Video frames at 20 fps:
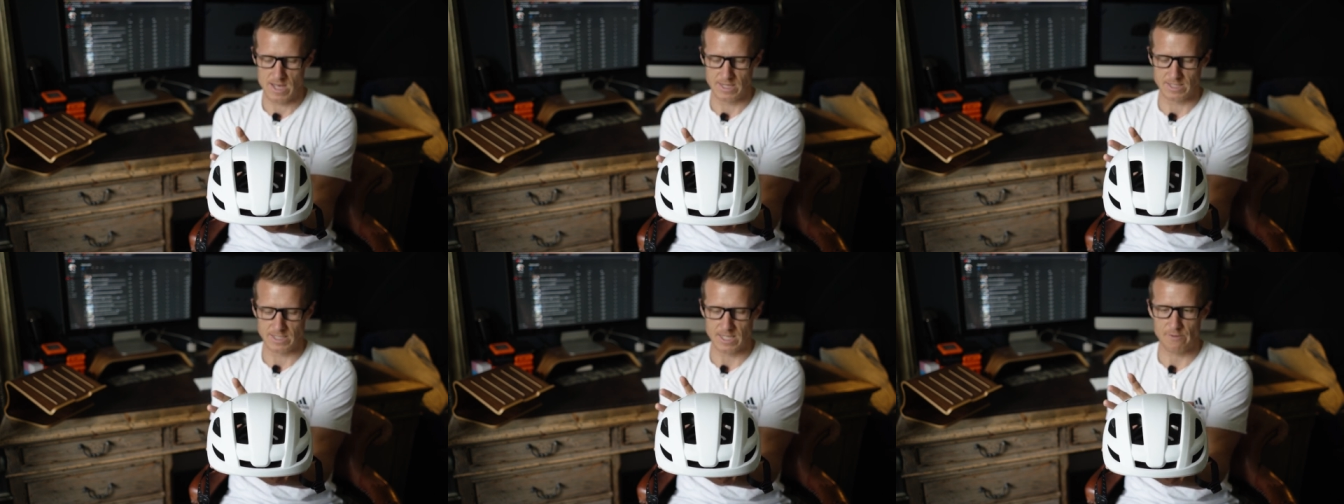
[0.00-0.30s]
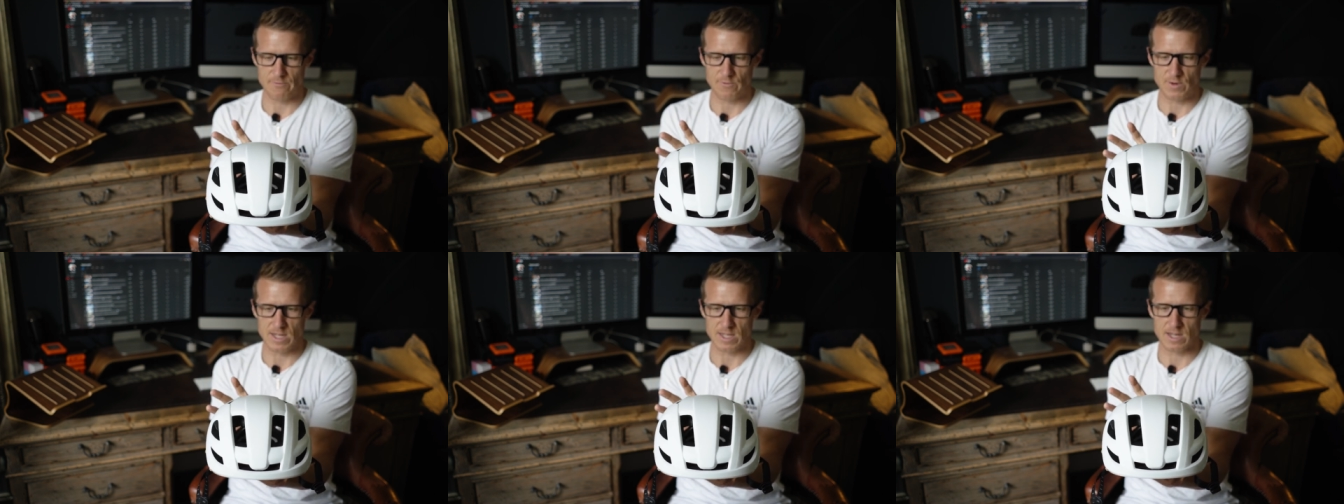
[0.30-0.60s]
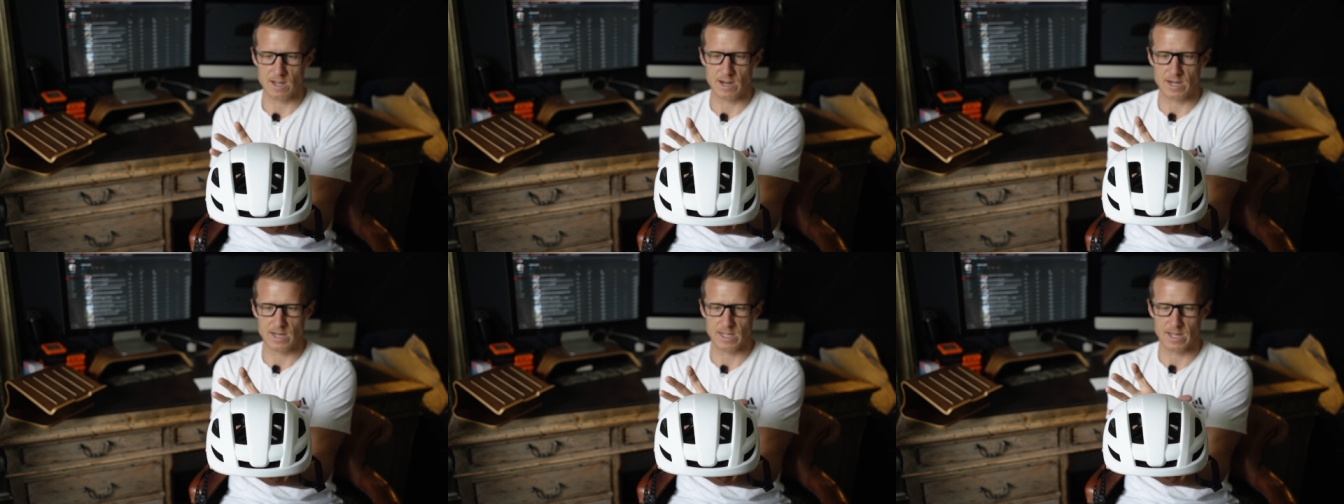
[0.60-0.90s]
definitely
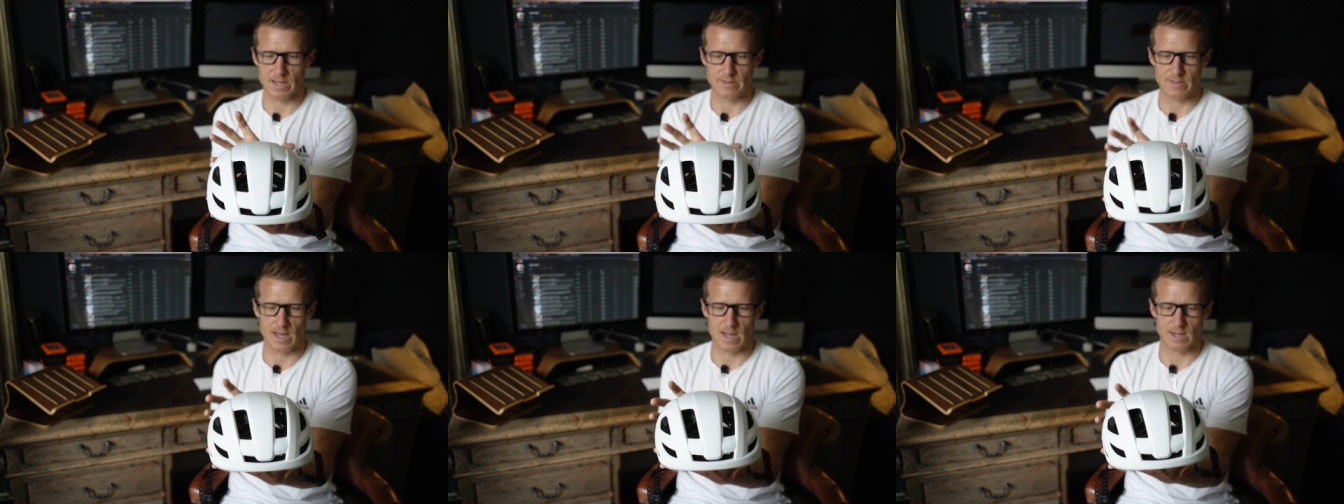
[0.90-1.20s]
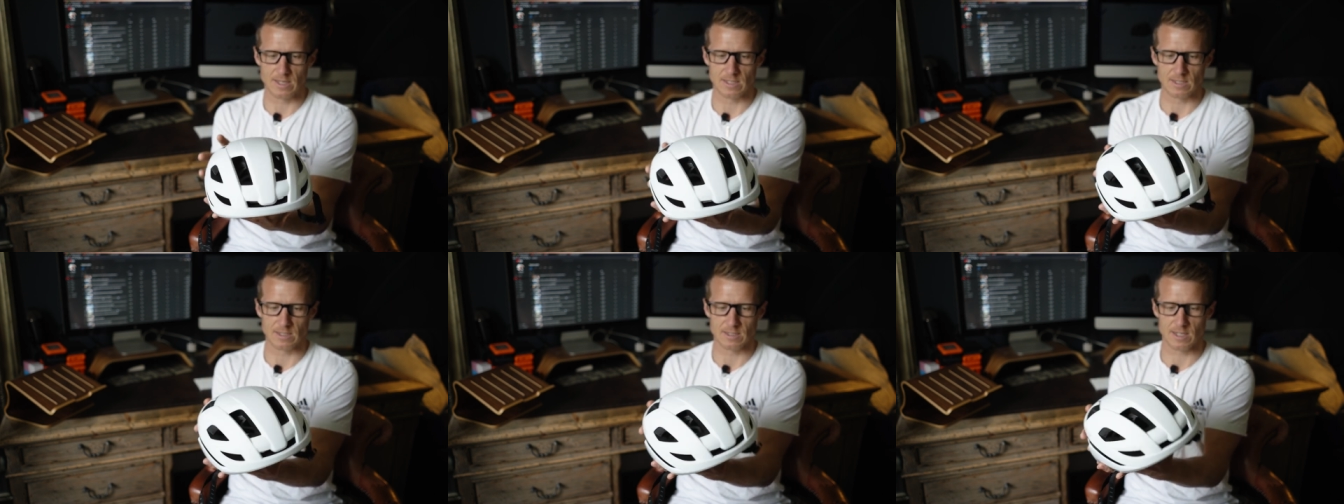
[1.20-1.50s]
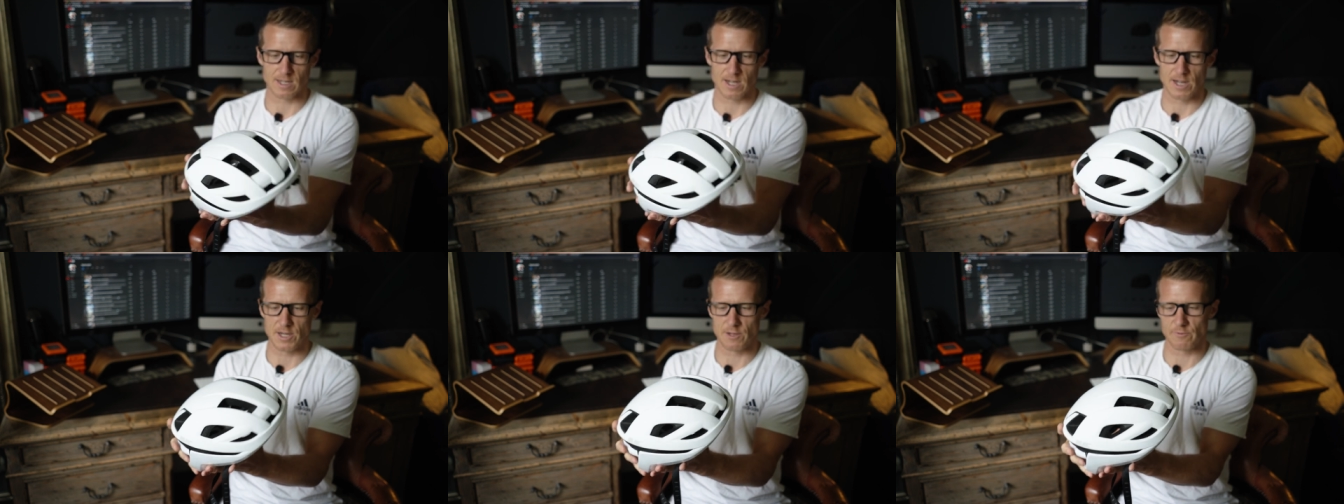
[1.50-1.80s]
kind of get that little
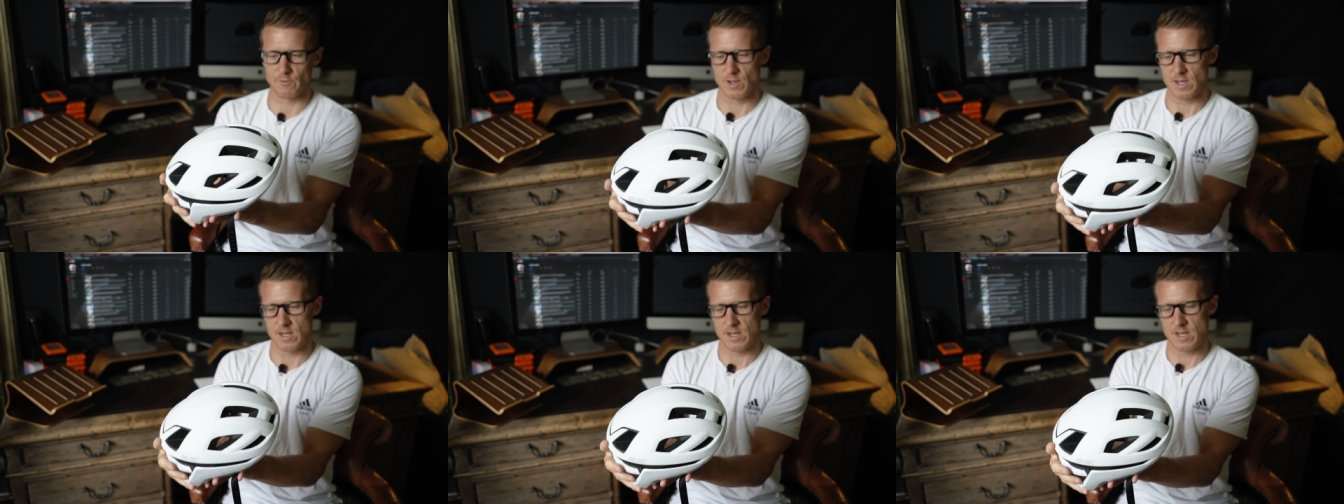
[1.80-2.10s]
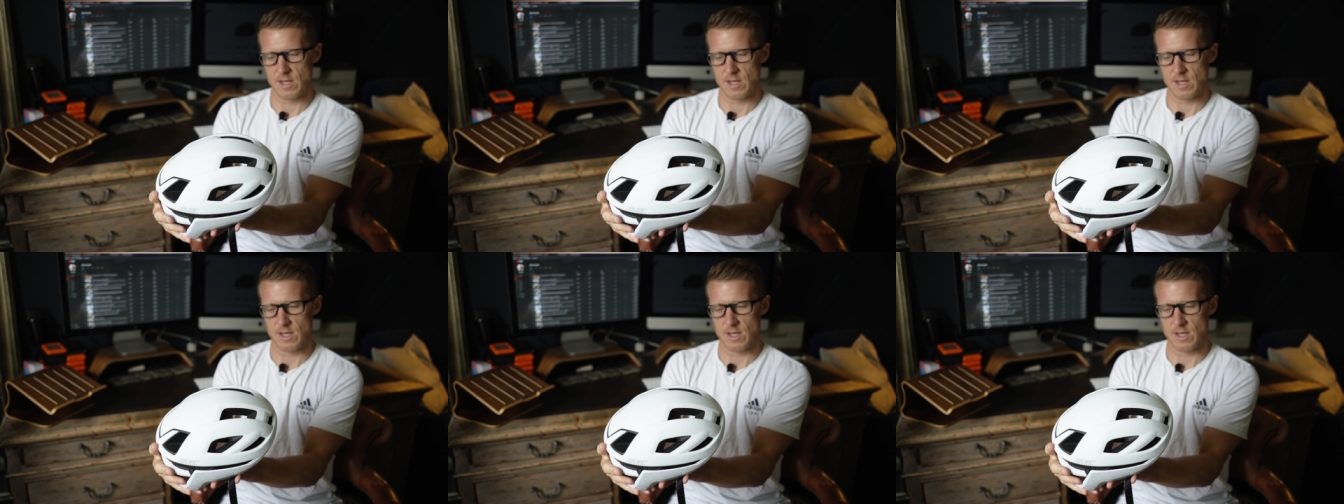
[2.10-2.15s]
kind of